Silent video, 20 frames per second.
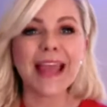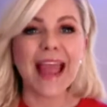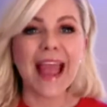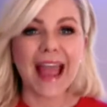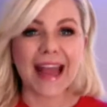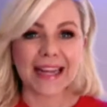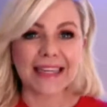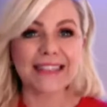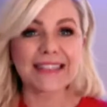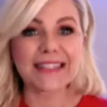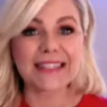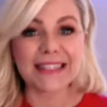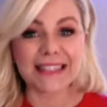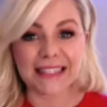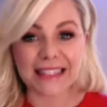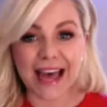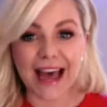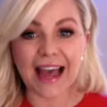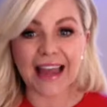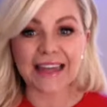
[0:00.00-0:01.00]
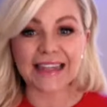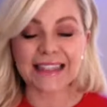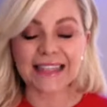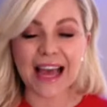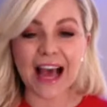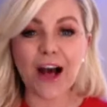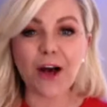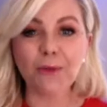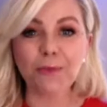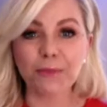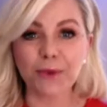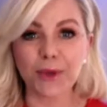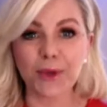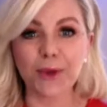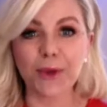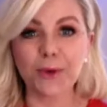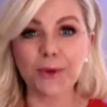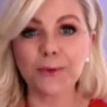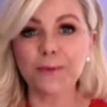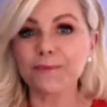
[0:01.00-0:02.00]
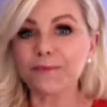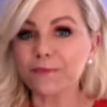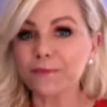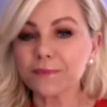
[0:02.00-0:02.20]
and it's designed to help you